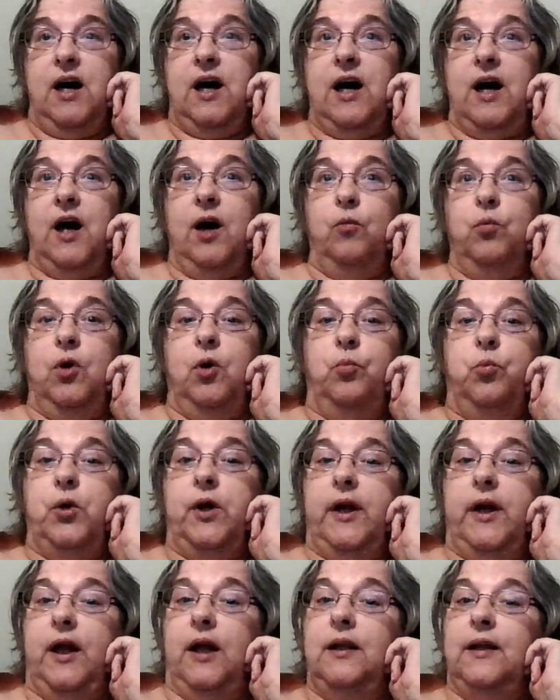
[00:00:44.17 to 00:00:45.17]
I will
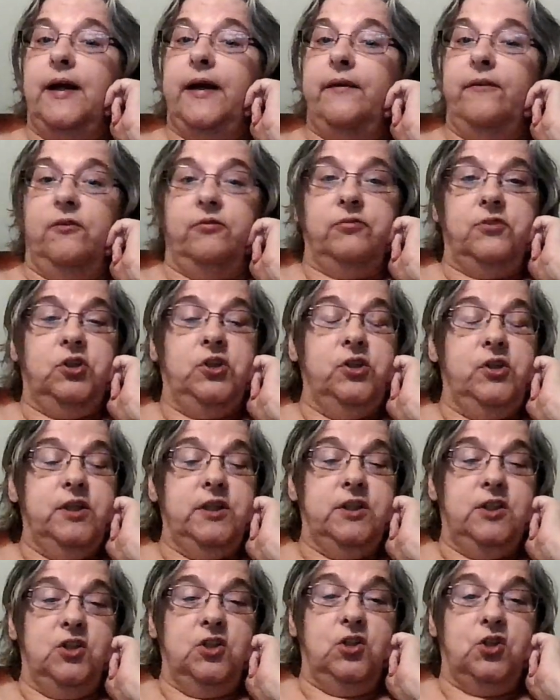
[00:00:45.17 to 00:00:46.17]
put a link to the
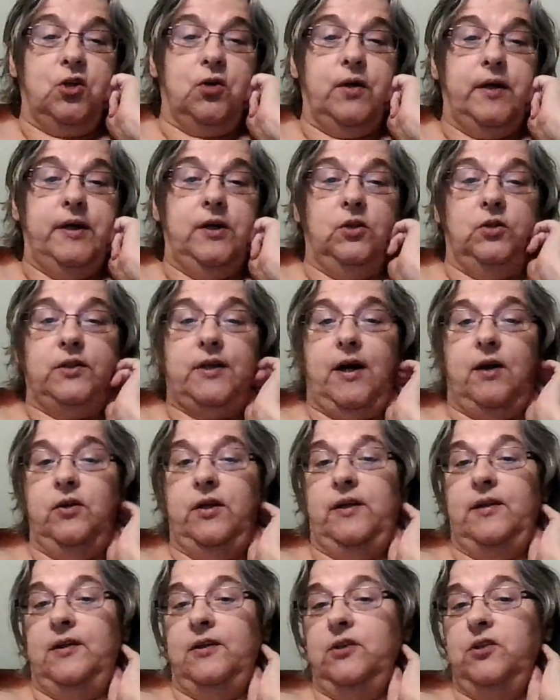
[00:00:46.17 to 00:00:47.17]
tutorial down
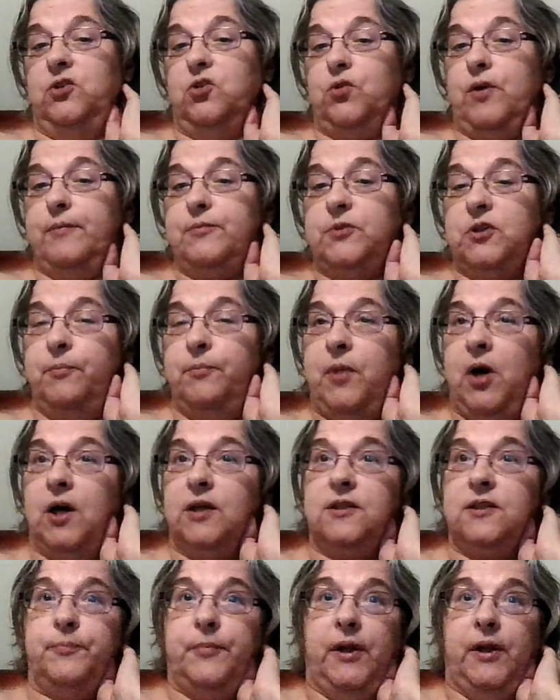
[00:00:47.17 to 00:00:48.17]
in the description
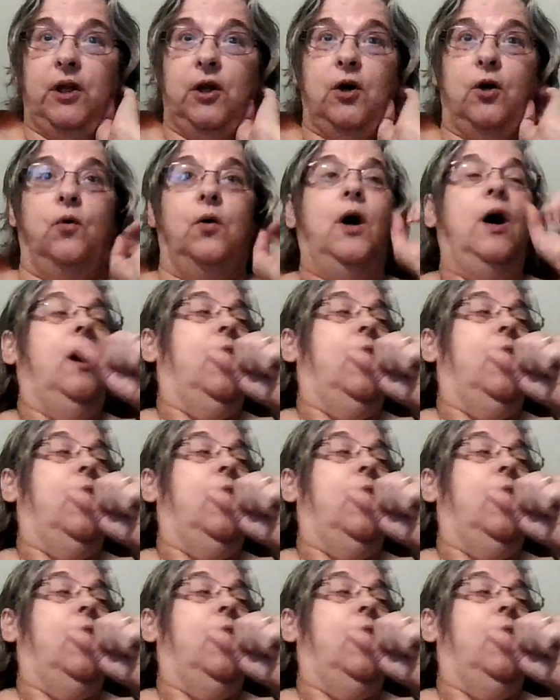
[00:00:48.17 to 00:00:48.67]
box below.